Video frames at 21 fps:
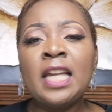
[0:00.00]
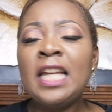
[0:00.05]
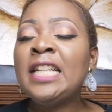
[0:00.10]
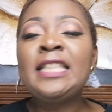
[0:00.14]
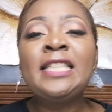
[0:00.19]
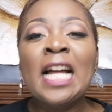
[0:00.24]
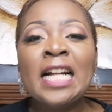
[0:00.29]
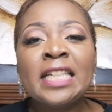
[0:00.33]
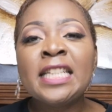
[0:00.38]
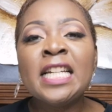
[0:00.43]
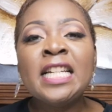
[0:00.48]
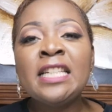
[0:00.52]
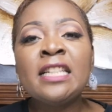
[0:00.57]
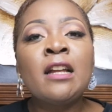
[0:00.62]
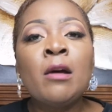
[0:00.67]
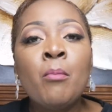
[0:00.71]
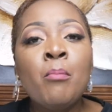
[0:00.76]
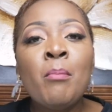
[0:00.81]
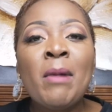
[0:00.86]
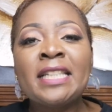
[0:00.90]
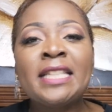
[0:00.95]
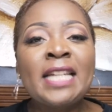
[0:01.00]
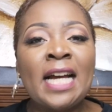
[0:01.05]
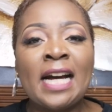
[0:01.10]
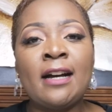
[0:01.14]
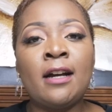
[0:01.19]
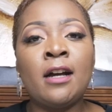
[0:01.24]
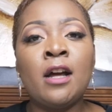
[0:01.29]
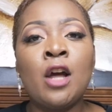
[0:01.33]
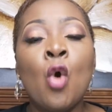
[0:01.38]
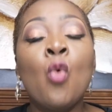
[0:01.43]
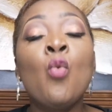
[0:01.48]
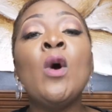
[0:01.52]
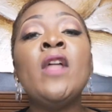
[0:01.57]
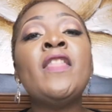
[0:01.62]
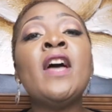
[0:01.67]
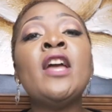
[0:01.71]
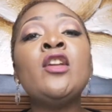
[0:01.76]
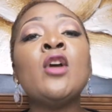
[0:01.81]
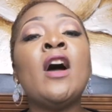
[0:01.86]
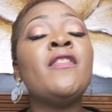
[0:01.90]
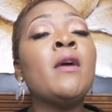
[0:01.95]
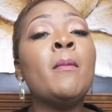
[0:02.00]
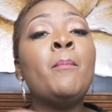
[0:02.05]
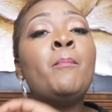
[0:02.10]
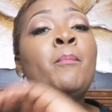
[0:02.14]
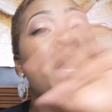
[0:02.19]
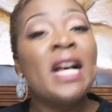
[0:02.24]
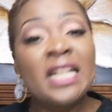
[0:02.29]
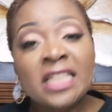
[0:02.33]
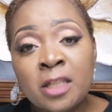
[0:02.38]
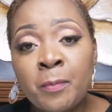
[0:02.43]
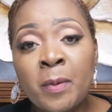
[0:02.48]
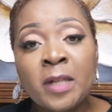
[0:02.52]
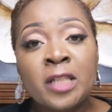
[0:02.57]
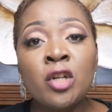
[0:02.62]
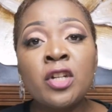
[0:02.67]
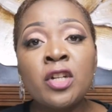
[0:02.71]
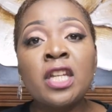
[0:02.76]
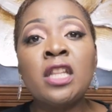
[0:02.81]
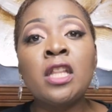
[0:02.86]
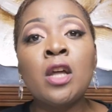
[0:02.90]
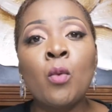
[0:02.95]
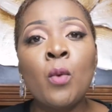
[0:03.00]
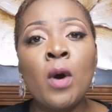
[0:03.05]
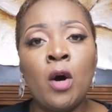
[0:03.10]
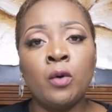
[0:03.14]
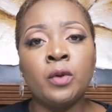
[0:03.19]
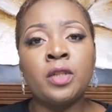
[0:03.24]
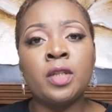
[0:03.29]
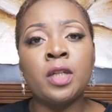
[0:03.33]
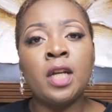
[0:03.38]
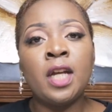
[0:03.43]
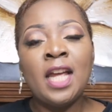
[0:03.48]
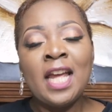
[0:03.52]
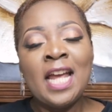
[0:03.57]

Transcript: It doesn't matter whether you are the best person in the world.